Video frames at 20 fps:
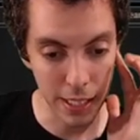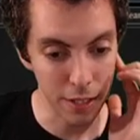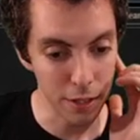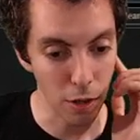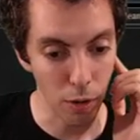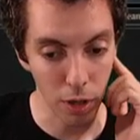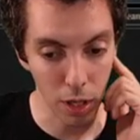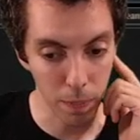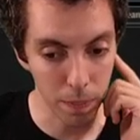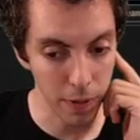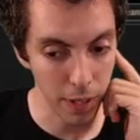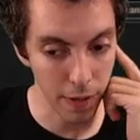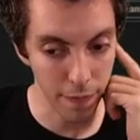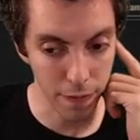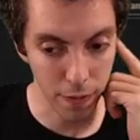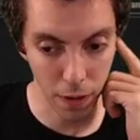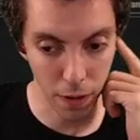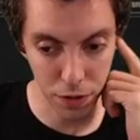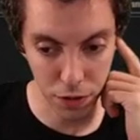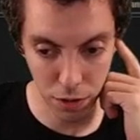don't want to play a
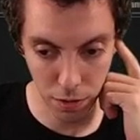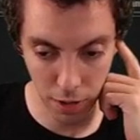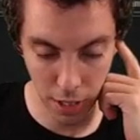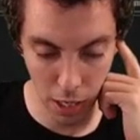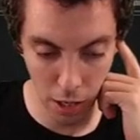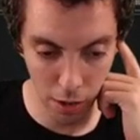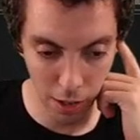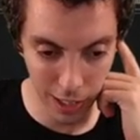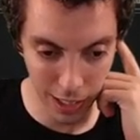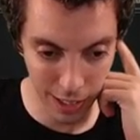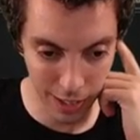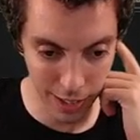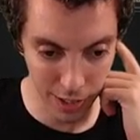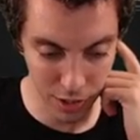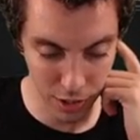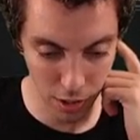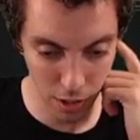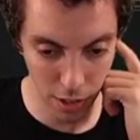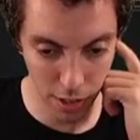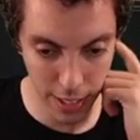Forestner. They are like a
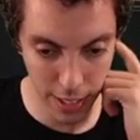discard